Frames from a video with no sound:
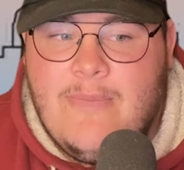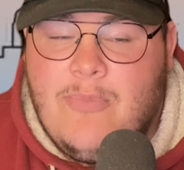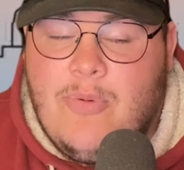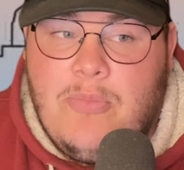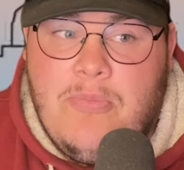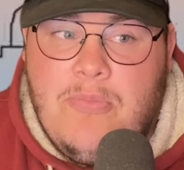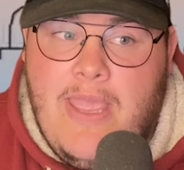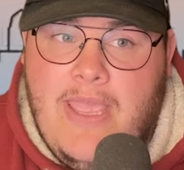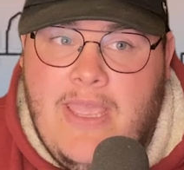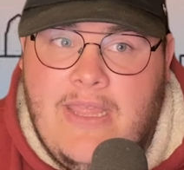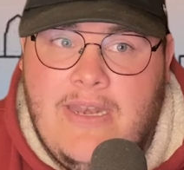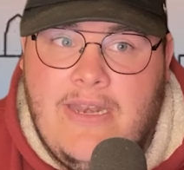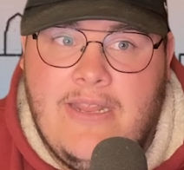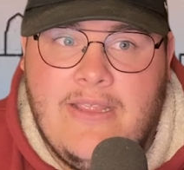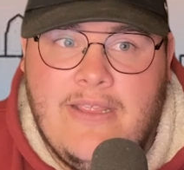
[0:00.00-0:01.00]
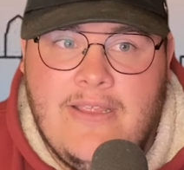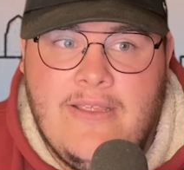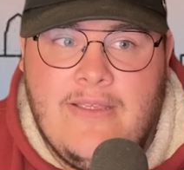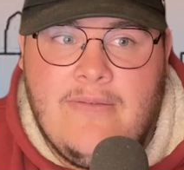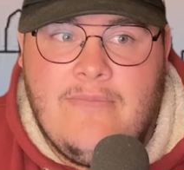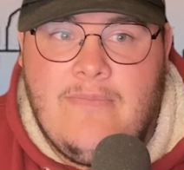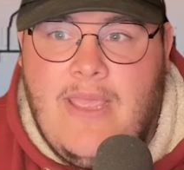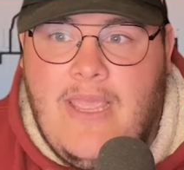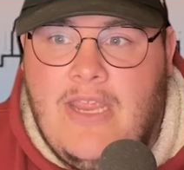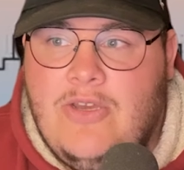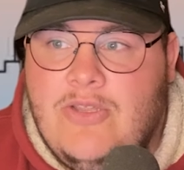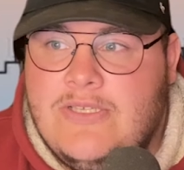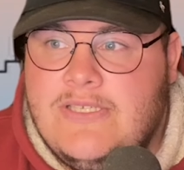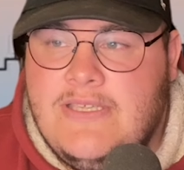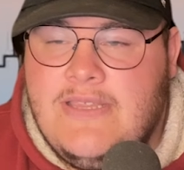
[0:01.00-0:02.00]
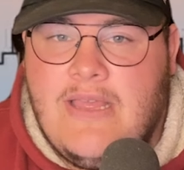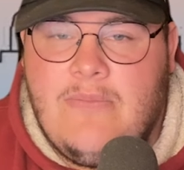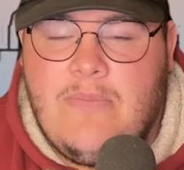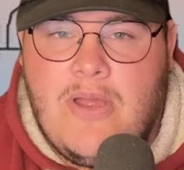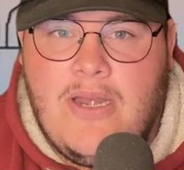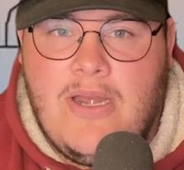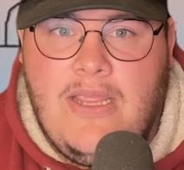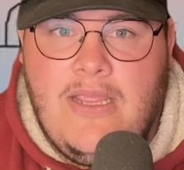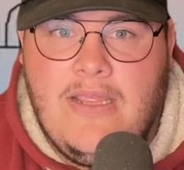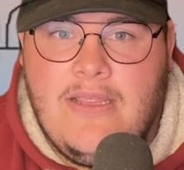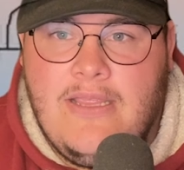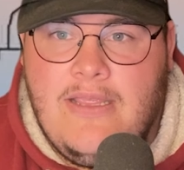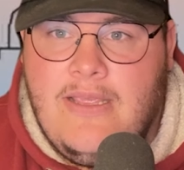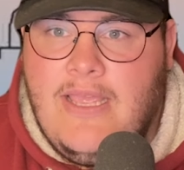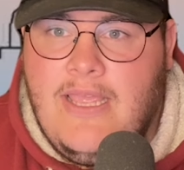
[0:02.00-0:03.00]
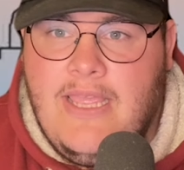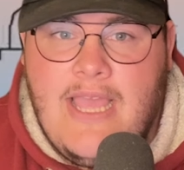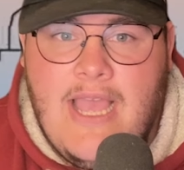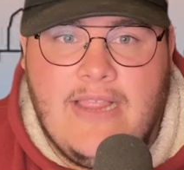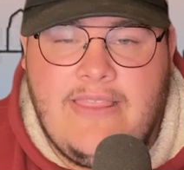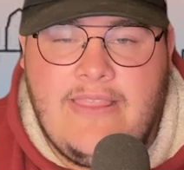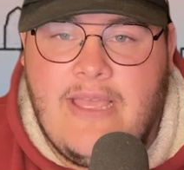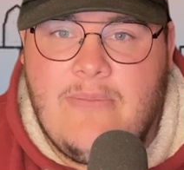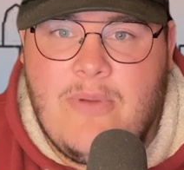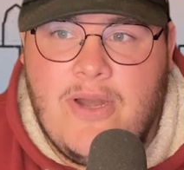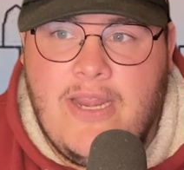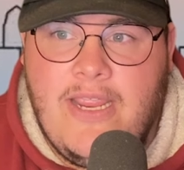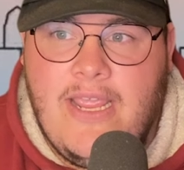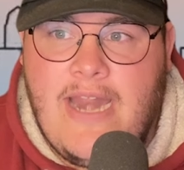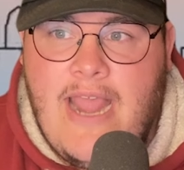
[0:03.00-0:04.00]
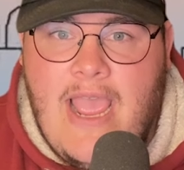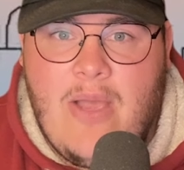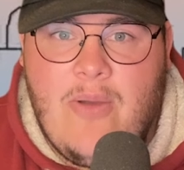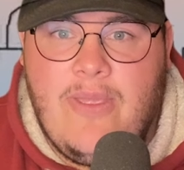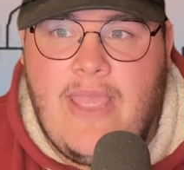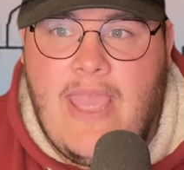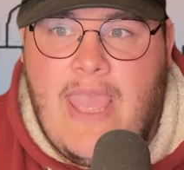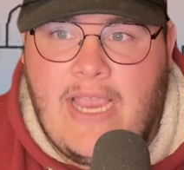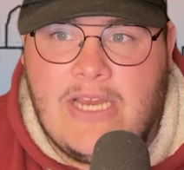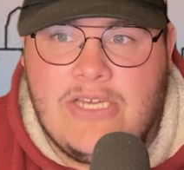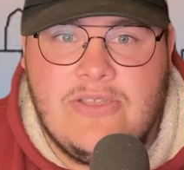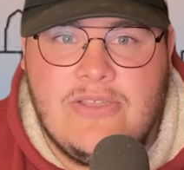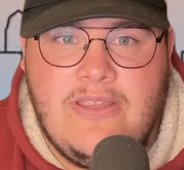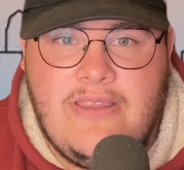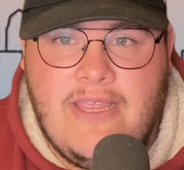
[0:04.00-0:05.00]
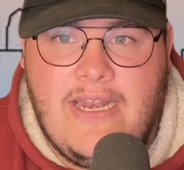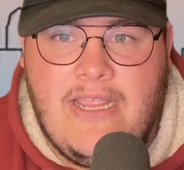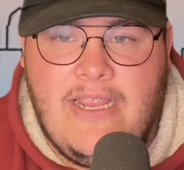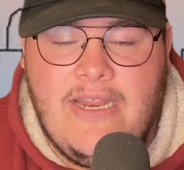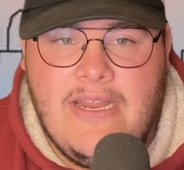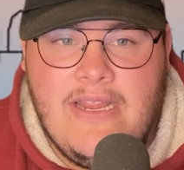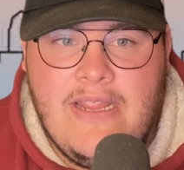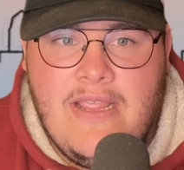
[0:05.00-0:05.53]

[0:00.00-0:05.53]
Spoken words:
But man, you see that money. He got that money and how he actually did it.